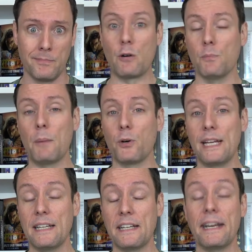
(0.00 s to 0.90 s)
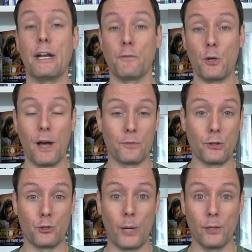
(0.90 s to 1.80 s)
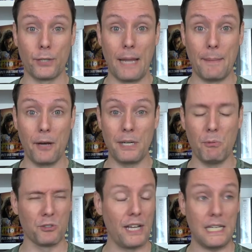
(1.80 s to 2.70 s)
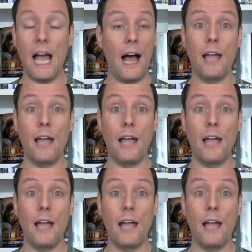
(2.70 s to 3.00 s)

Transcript: I remember he did an interview after the trailer came out and he was like, yeah,